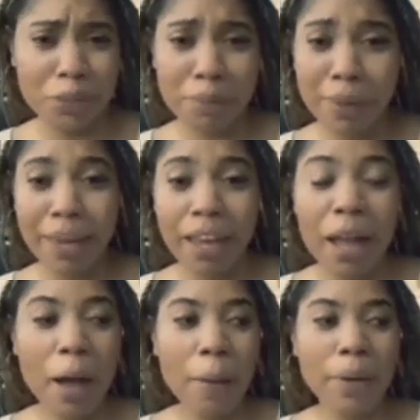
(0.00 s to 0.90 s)
Do like all
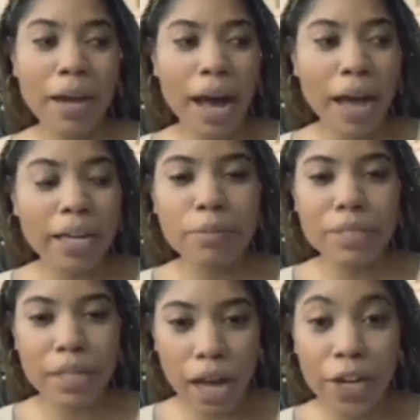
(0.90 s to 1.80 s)
the other strong
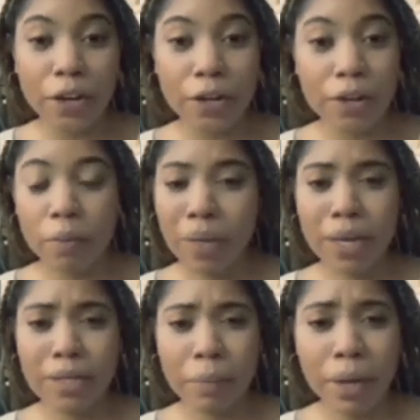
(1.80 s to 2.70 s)
and independent
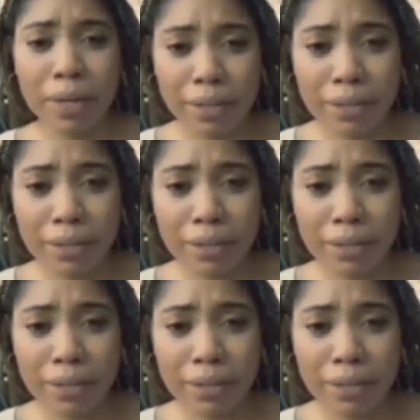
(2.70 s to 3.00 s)
people do.